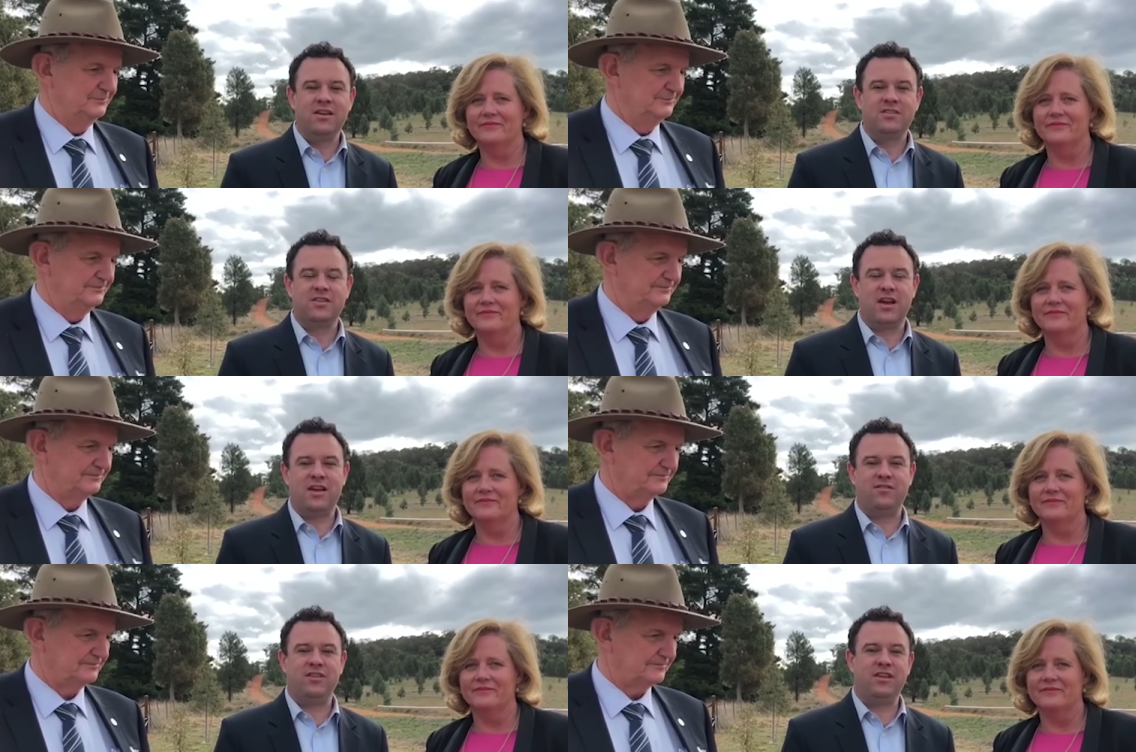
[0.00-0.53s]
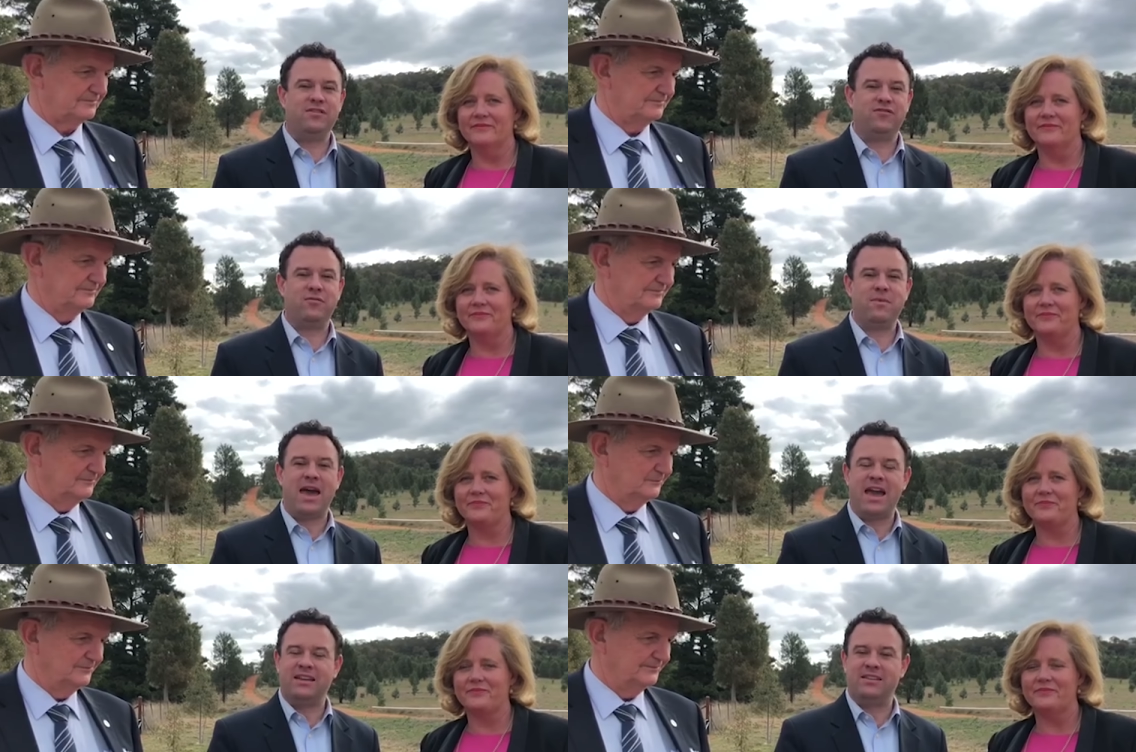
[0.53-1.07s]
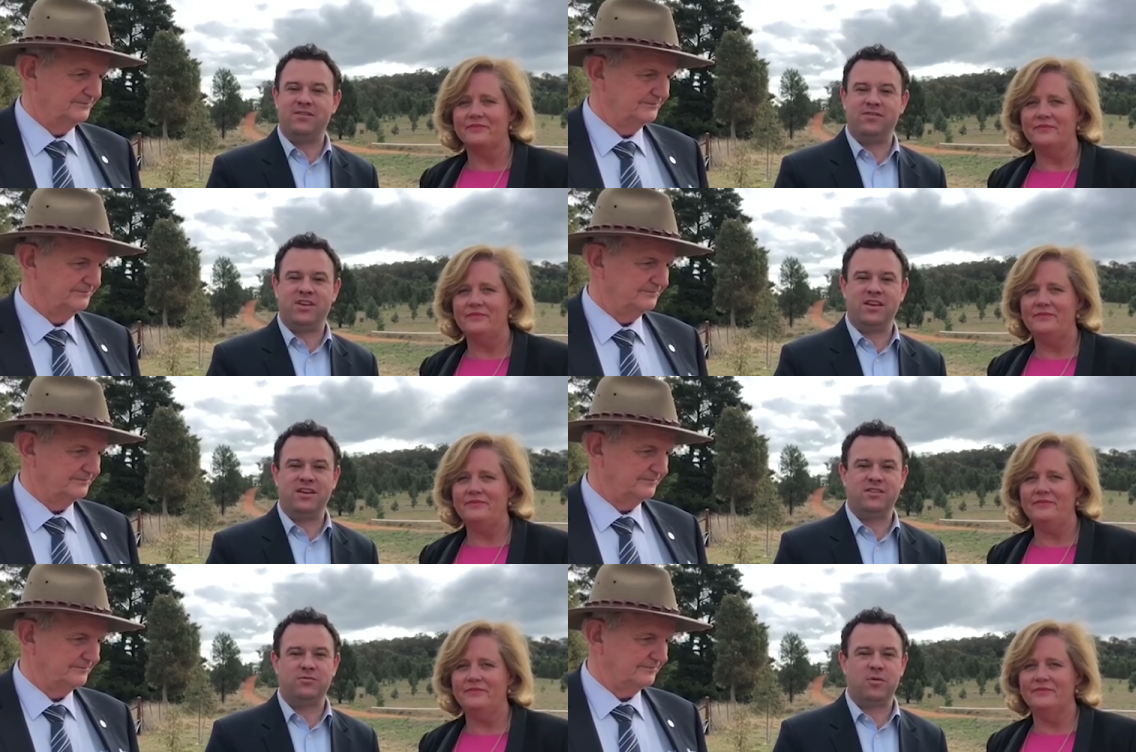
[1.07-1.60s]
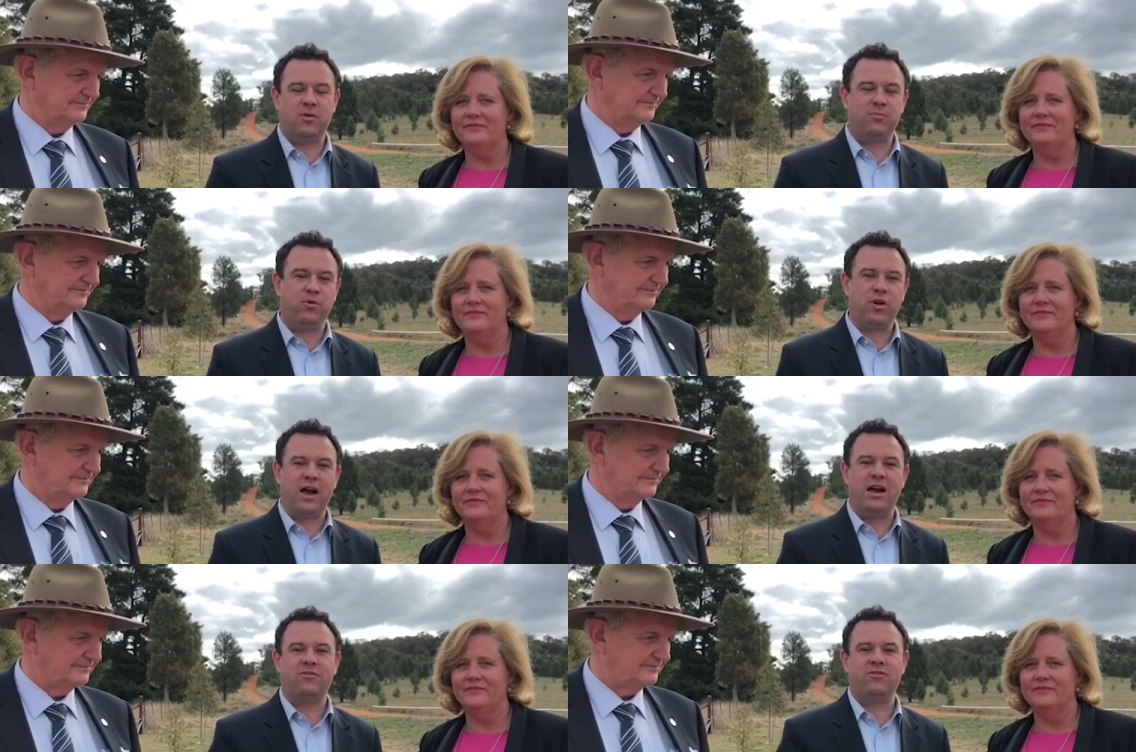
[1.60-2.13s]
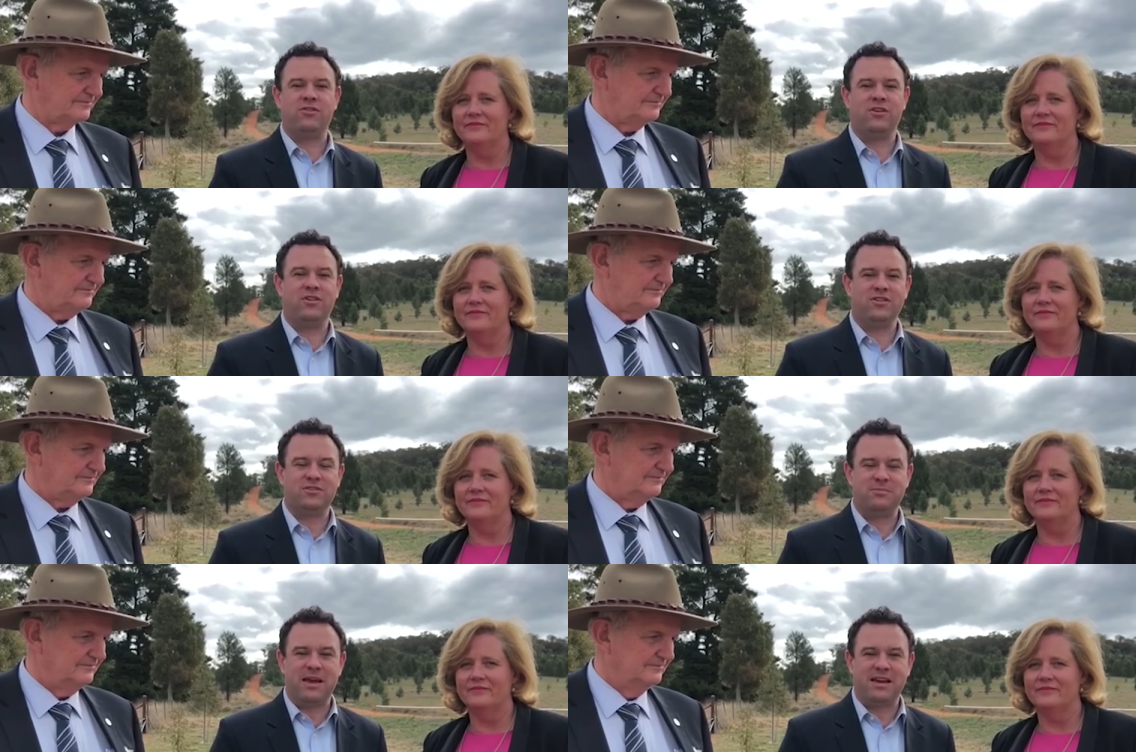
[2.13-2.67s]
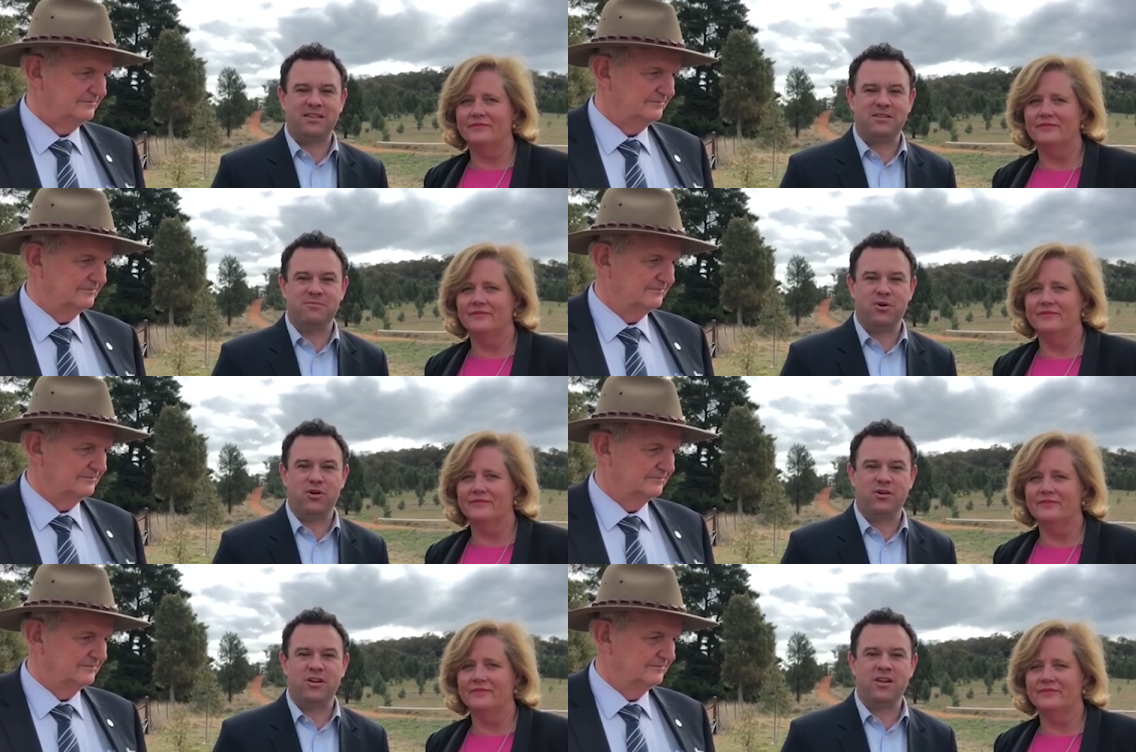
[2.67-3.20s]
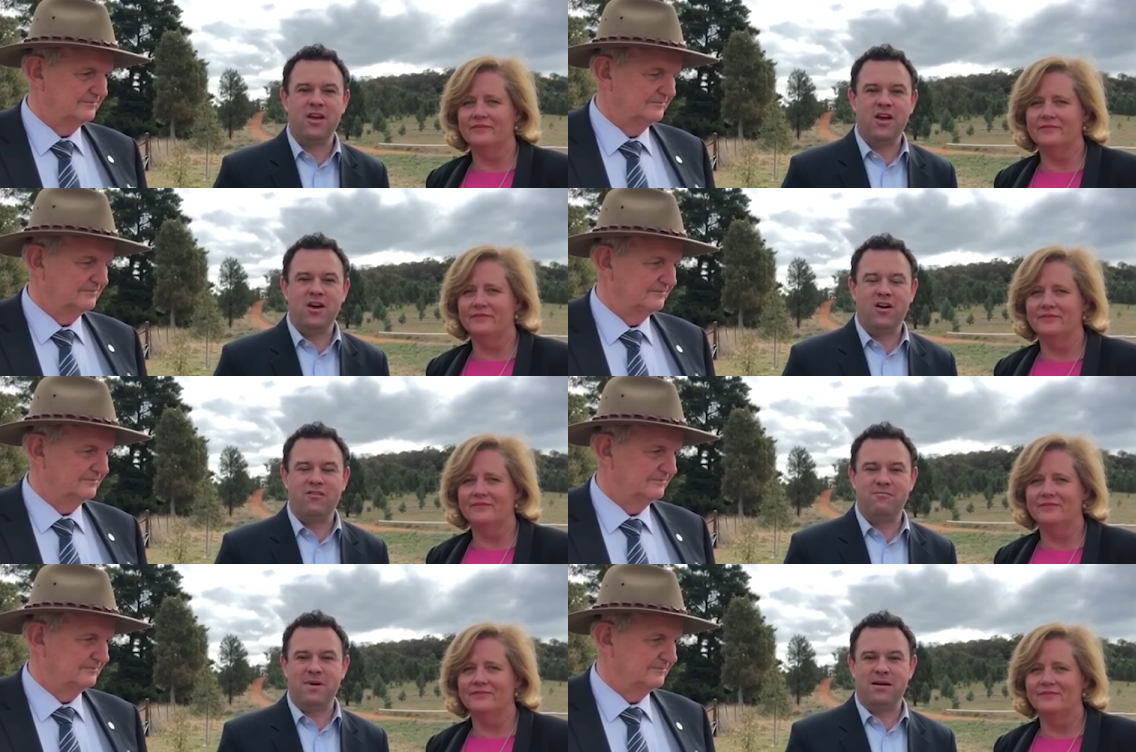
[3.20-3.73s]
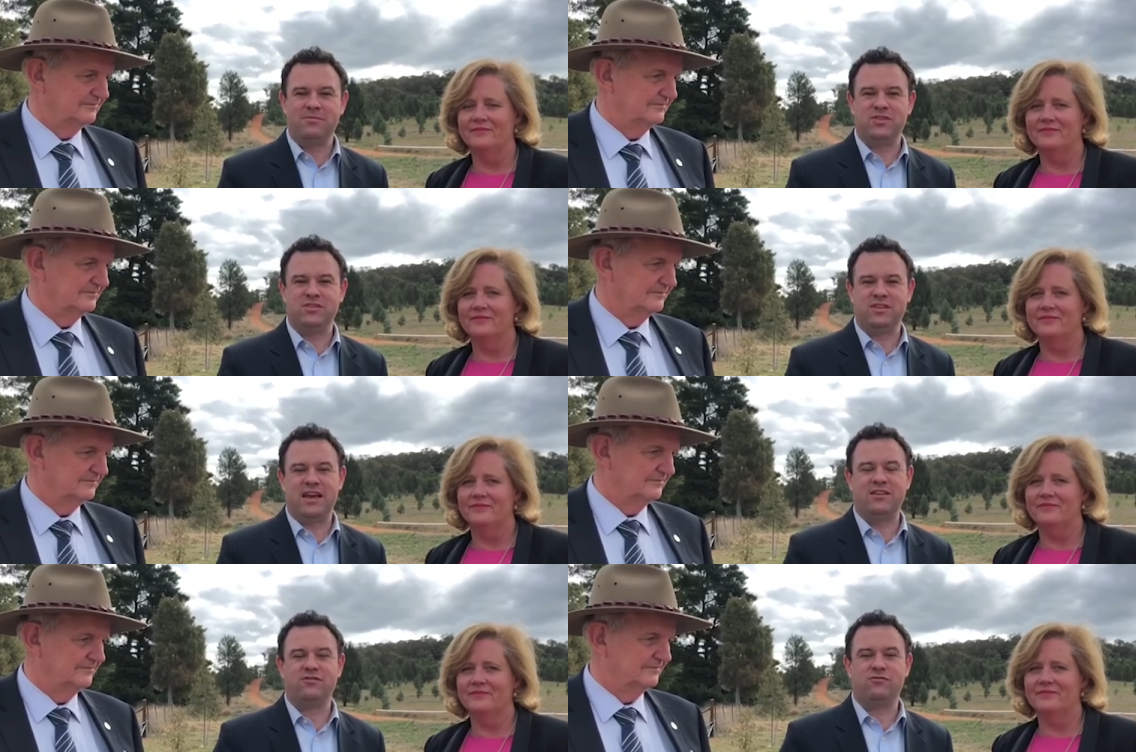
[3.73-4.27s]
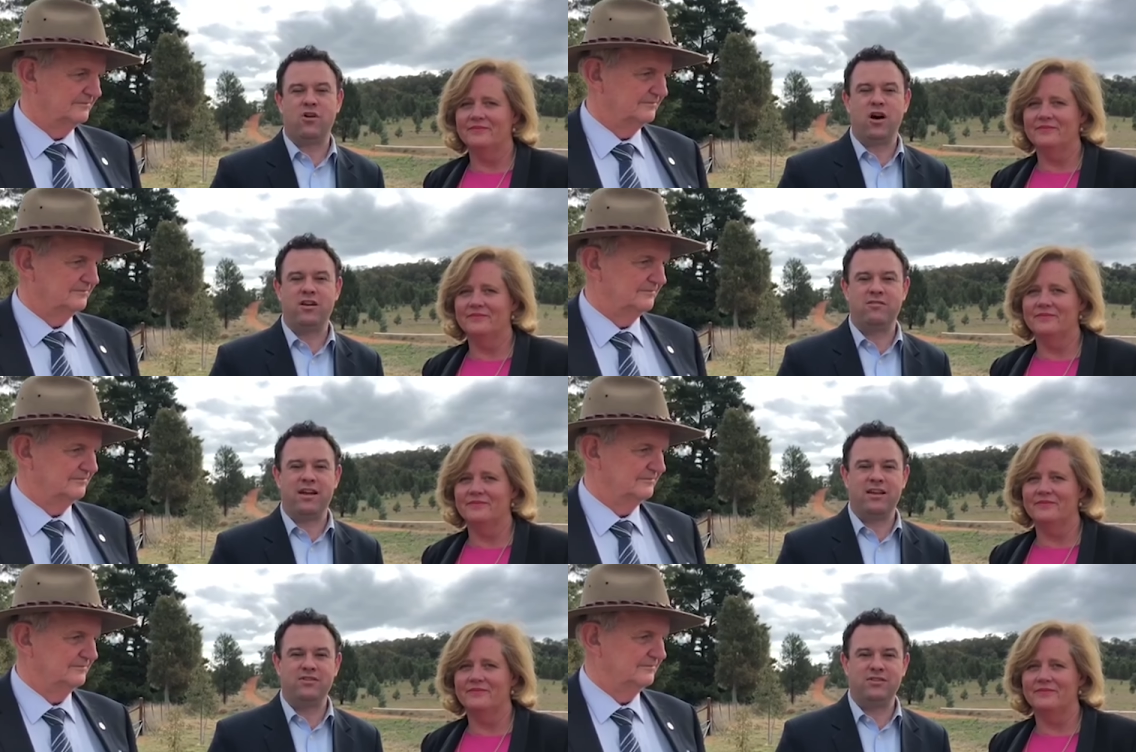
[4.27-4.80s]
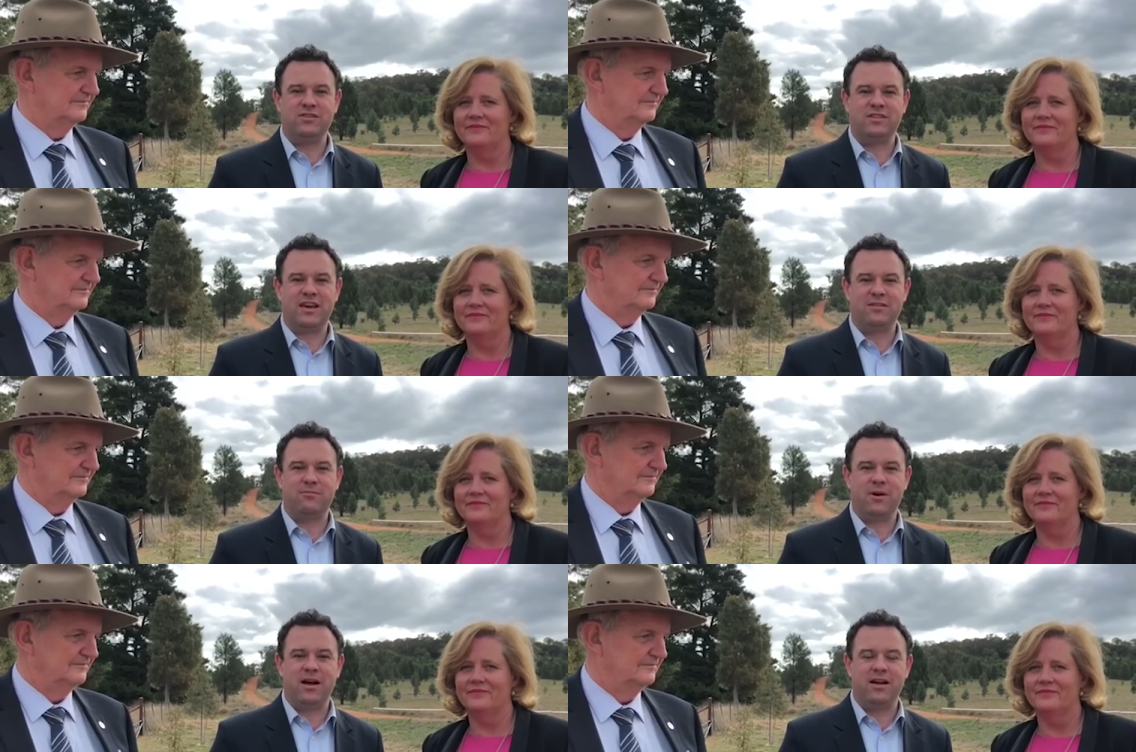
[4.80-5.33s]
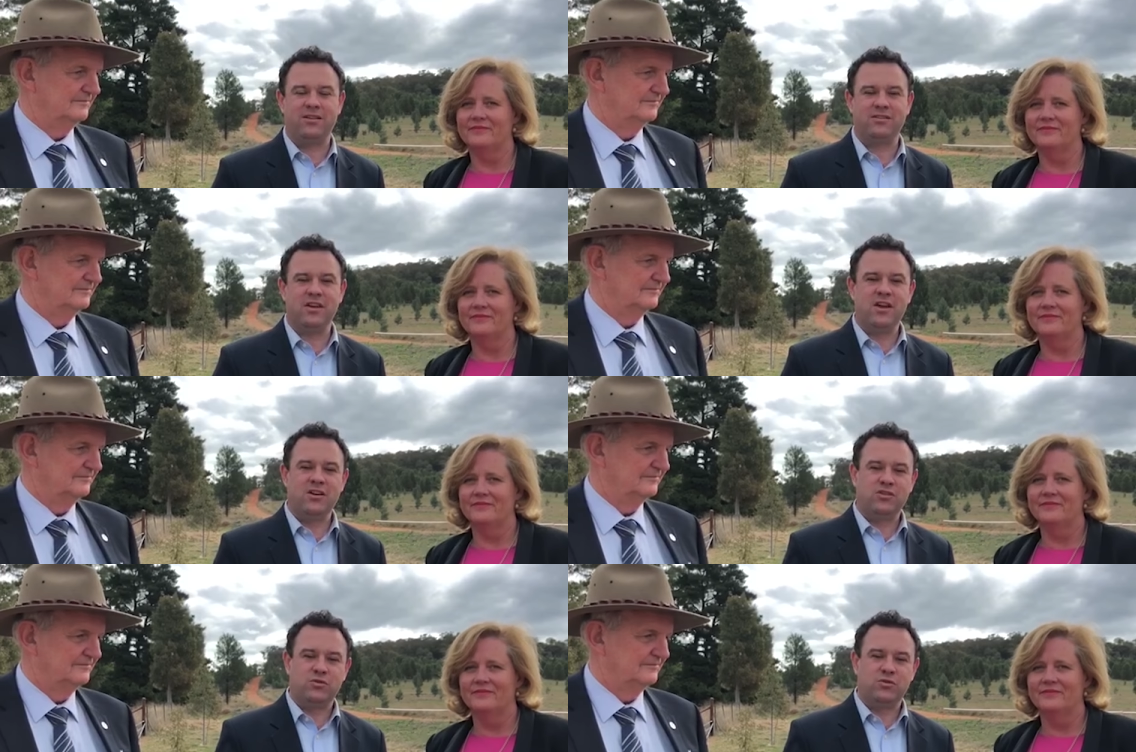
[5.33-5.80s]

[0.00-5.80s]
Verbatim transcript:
Speaker 1: So everything from active kids, where we put one hundred dollars back in the pocket of mums and dads right around New South Wales,